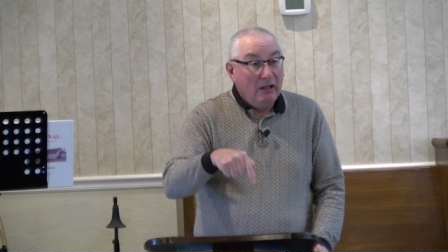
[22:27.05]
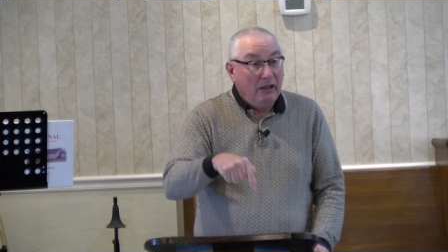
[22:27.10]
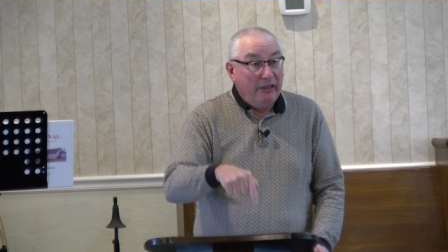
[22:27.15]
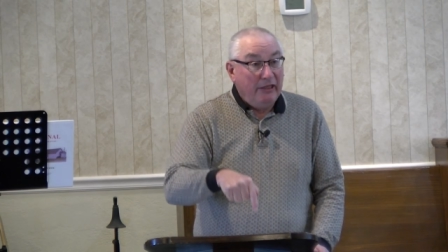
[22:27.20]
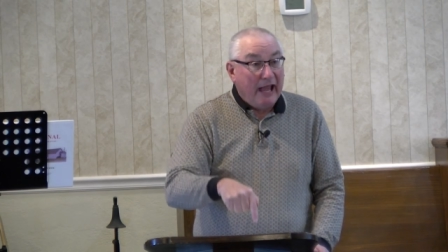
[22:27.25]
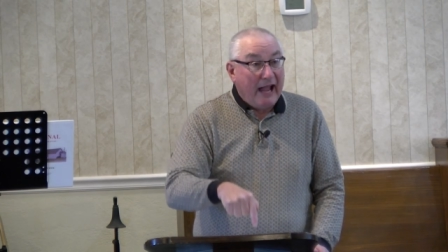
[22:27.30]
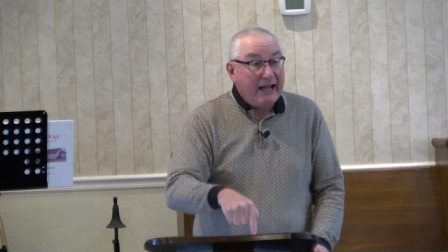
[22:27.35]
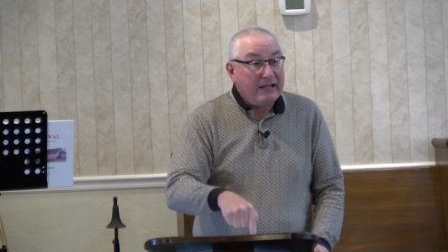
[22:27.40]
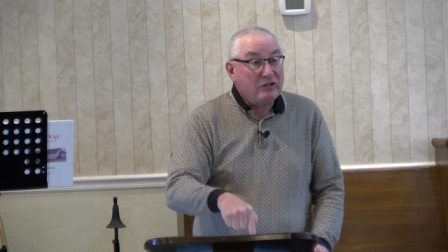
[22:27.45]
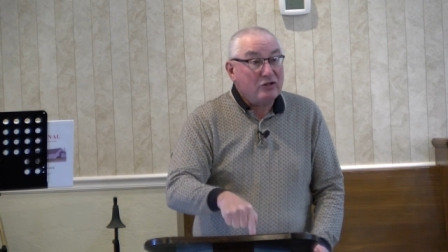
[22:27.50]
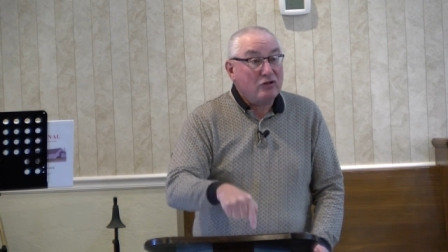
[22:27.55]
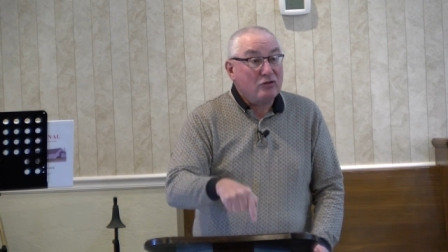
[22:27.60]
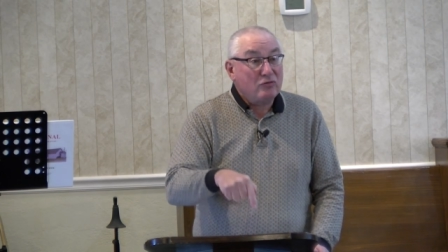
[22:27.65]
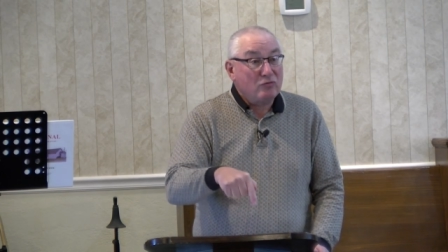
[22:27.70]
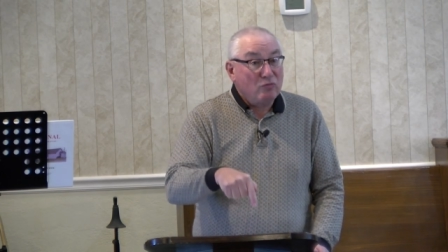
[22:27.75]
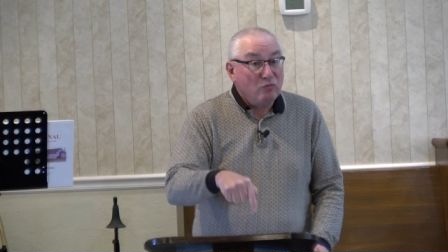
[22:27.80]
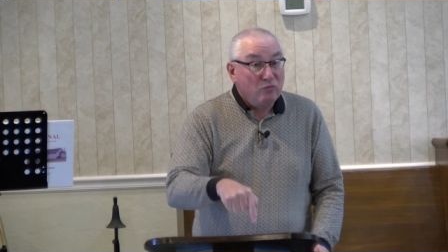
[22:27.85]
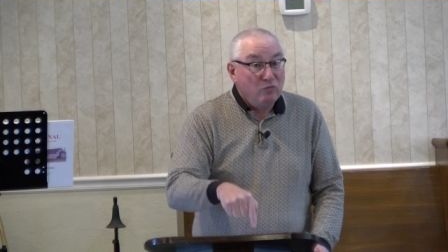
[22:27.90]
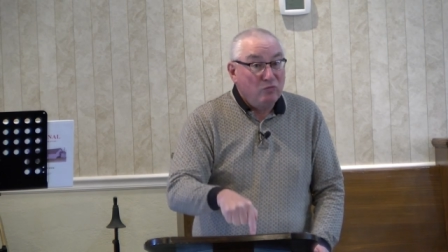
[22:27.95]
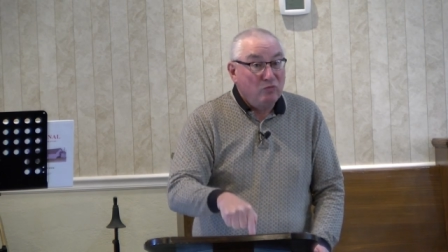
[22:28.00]

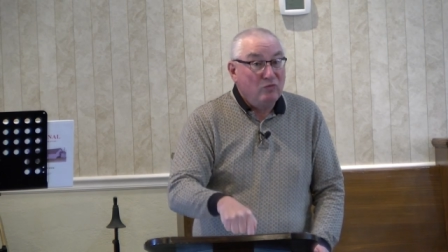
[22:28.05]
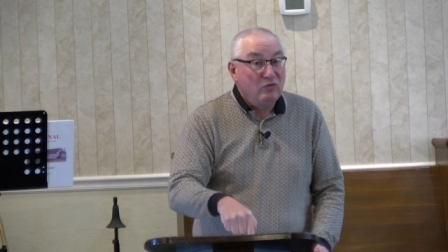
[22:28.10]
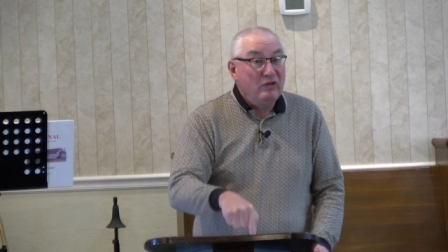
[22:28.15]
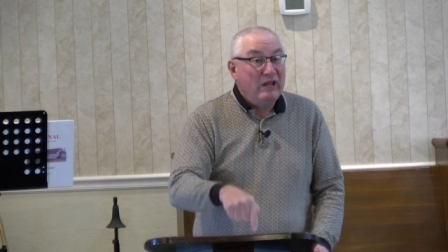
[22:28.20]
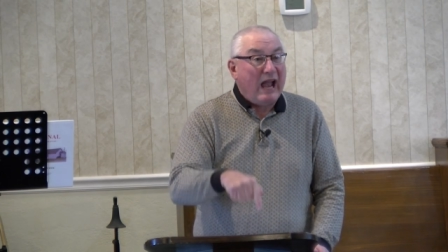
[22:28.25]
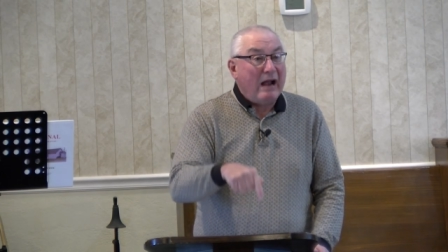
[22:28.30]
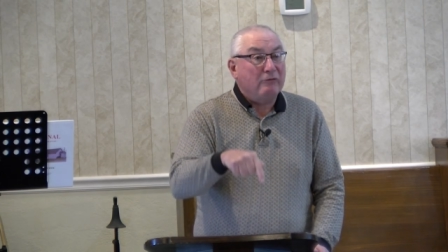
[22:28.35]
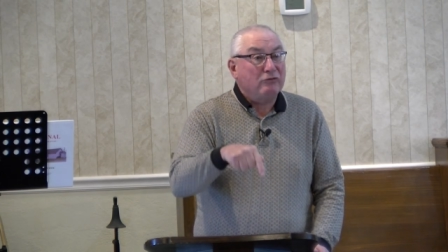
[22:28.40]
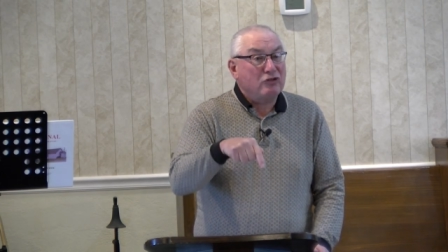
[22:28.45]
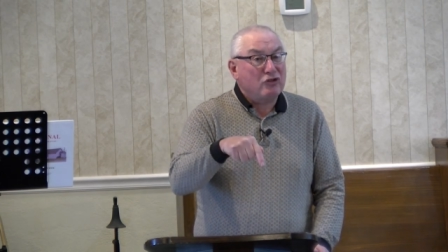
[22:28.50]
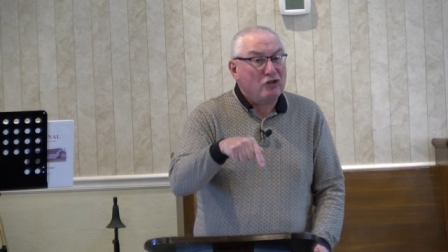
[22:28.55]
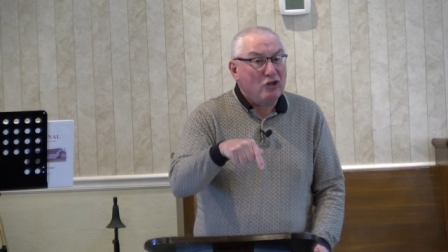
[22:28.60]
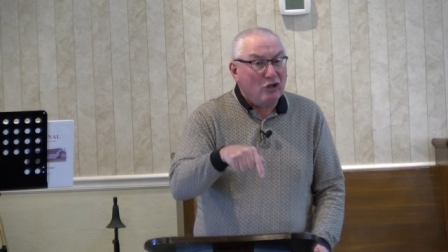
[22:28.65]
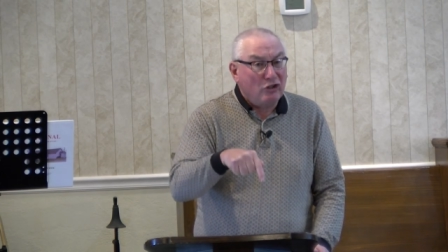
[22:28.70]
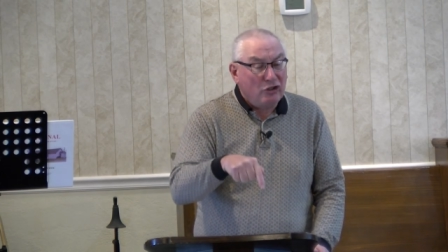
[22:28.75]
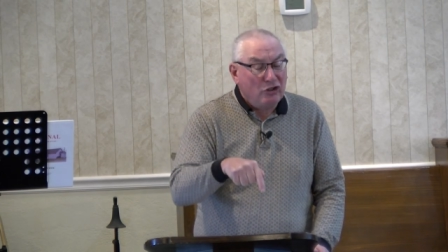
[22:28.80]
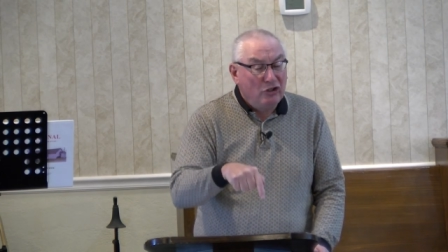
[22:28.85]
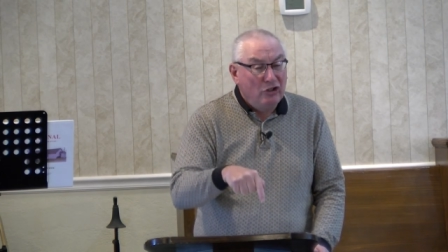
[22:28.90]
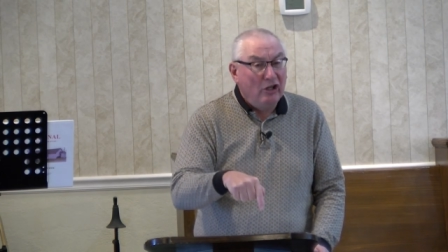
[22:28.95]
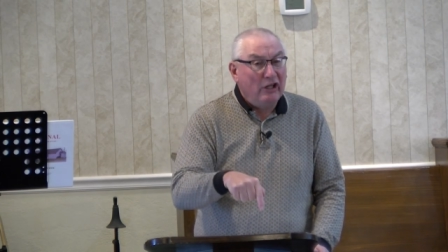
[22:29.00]
that's, that's a
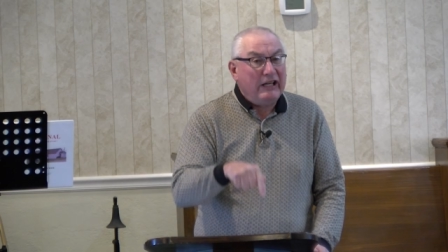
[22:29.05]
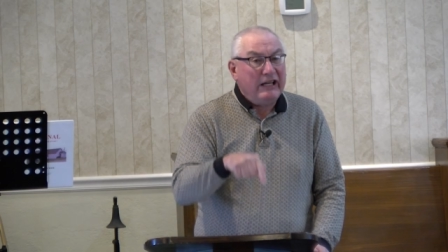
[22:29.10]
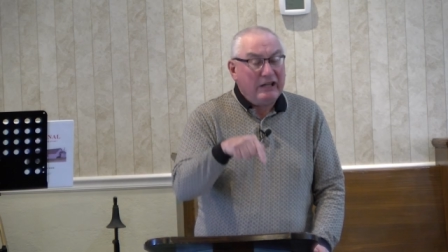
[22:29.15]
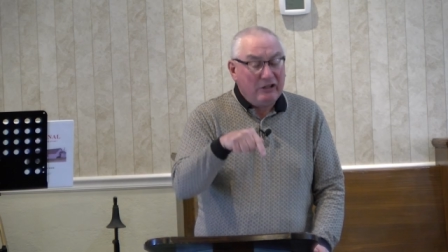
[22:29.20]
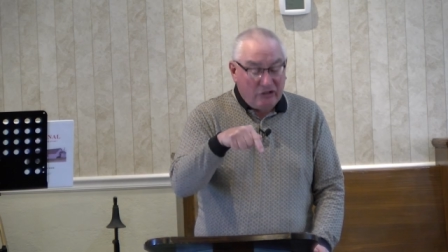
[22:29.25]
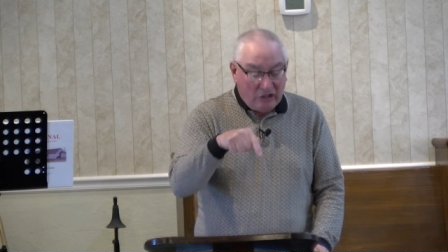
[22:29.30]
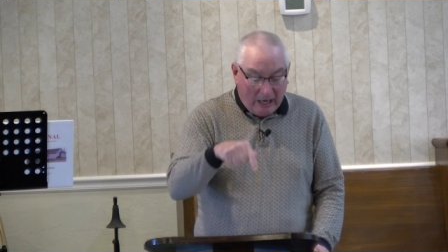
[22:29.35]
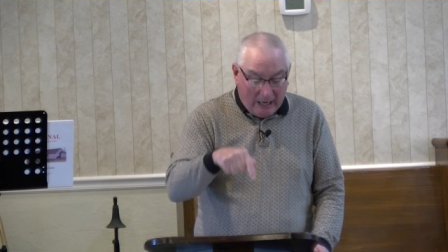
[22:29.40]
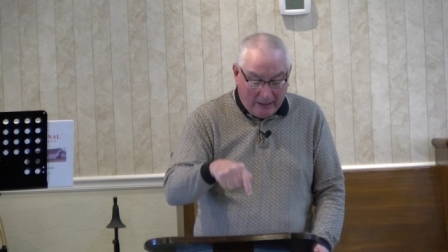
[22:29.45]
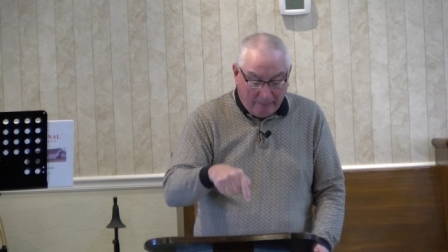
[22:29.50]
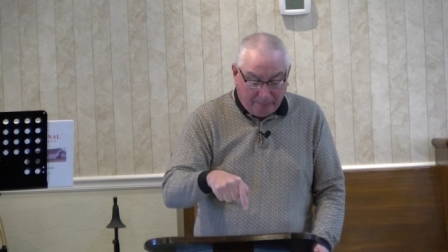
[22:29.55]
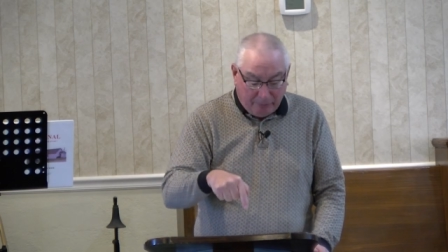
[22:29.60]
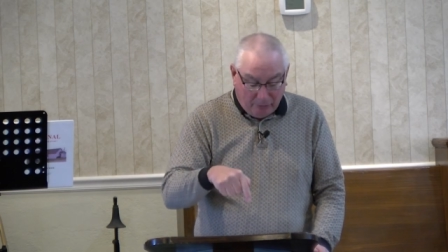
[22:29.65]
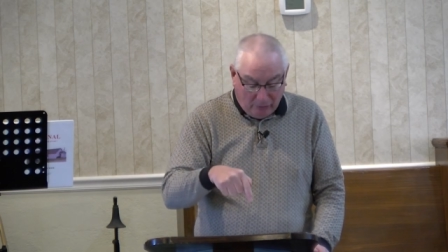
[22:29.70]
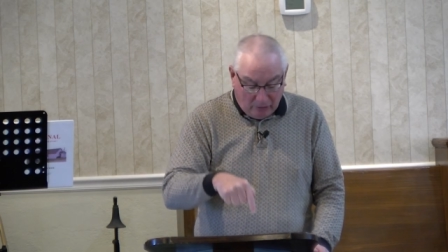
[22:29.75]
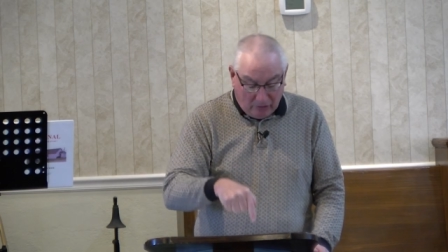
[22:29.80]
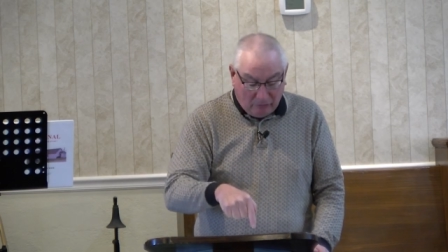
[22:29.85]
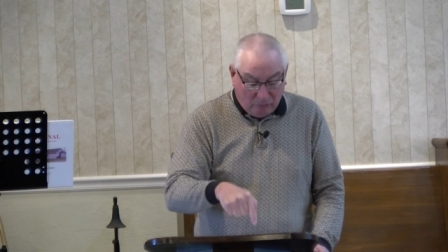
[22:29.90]
good example